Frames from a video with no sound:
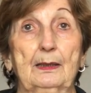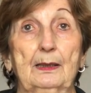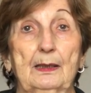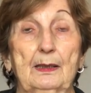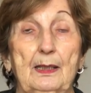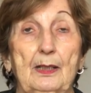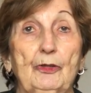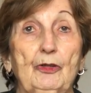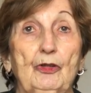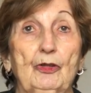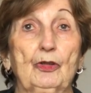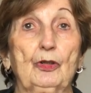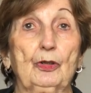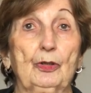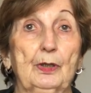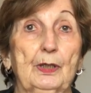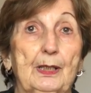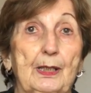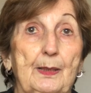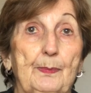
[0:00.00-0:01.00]
in addition
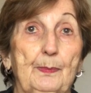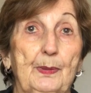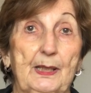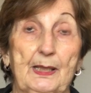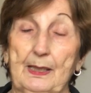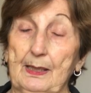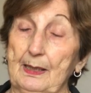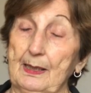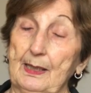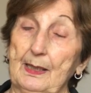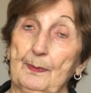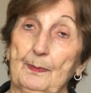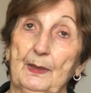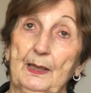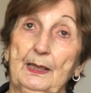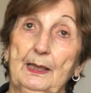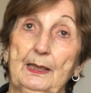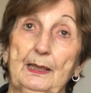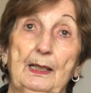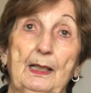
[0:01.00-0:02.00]
to his business,
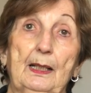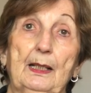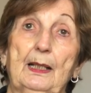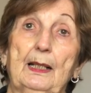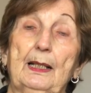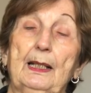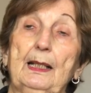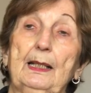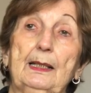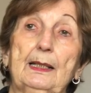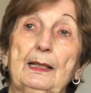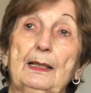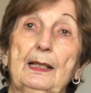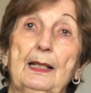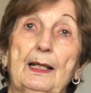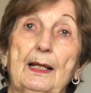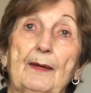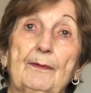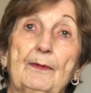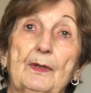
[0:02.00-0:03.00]
but he didn't
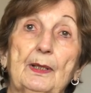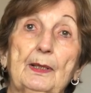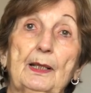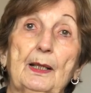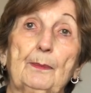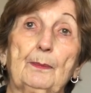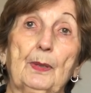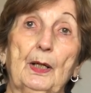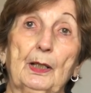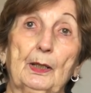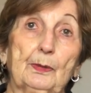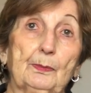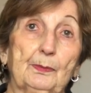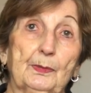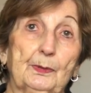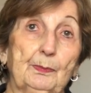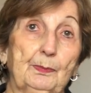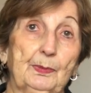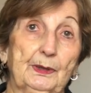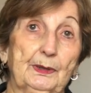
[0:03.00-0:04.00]
have the
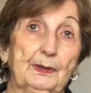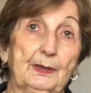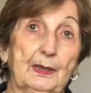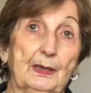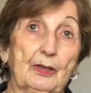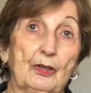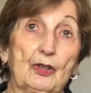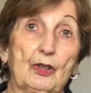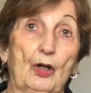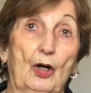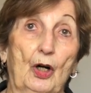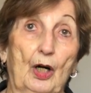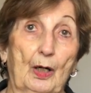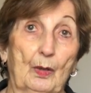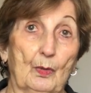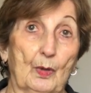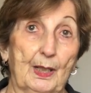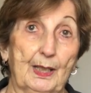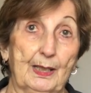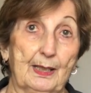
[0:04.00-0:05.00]
apartment buildings
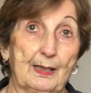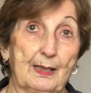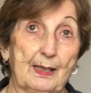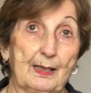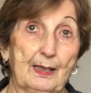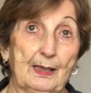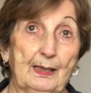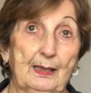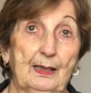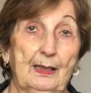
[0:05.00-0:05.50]
always.